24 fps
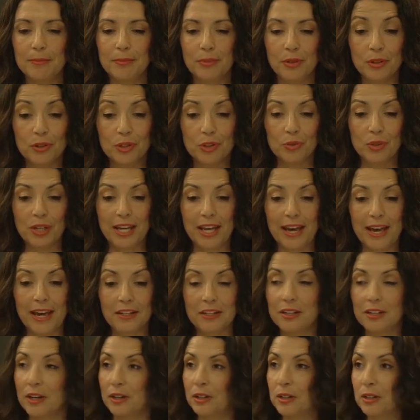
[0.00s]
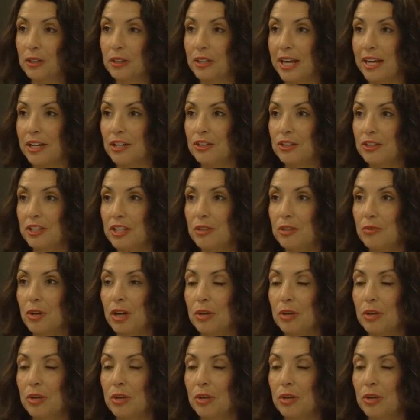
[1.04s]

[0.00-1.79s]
books we had in our collection,